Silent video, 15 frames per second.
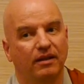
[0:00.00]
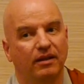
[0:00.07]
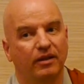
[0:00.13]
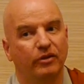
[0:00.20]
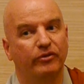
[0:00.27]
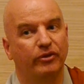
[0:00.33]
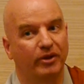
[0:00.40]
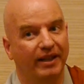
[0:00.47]

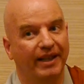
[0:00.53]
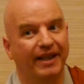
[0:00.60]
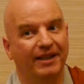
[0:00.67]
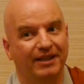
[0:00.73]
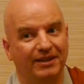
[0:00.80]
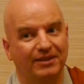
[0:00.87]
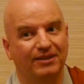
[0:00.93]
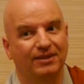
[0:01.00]
You forget
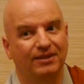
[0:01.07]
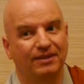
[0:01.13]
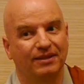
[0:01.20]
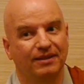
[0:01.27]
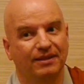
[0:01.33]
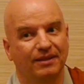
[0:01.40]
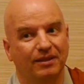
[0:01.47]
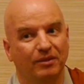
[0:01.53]
it.
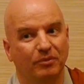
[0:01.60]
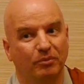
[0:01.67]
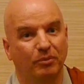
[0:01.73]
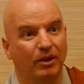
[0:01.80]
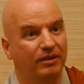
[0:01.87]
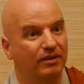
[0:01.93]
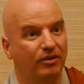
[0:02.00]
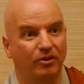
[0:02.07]

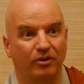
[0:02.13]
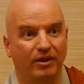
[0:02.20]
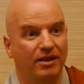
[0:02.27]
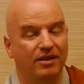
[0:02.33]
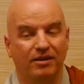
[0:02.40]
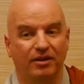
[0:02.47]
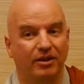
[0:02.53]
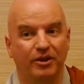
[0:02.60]
But
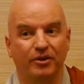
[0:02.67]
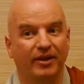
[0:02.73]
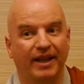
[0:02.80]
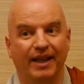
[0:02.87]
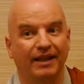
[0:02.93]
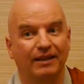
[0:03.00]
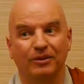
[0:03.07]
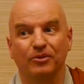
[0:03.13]
originally, you
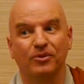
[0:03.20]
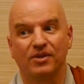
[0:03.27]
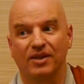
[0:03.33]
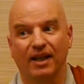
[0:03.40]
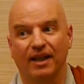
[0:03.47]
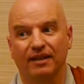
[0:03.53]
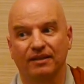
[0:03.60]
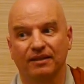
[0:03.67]
can't lose
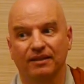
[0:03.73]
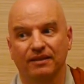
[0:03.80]
that.